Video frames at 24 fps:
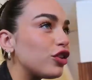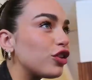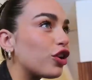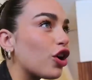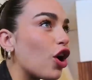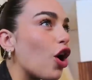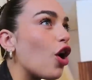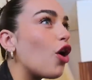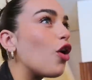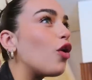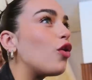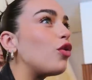
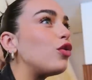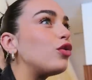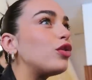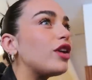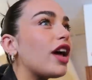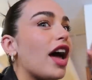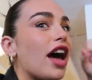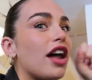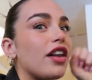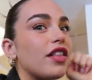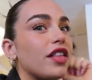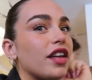Cold
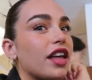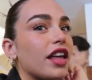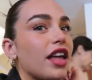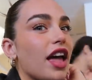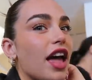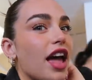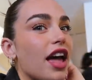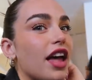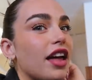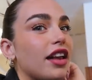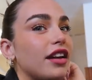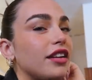out of the
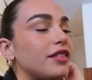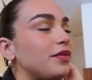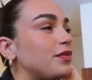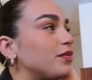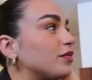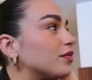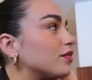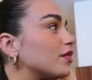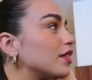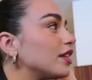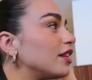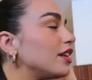can.
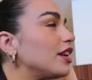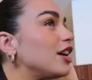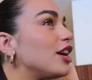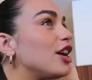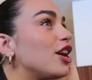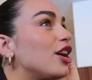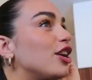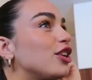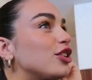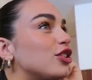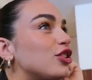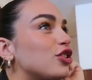
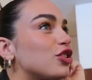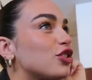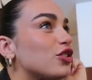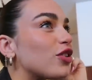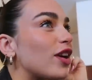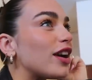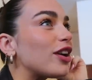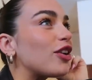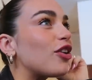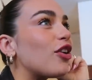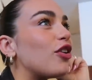Straight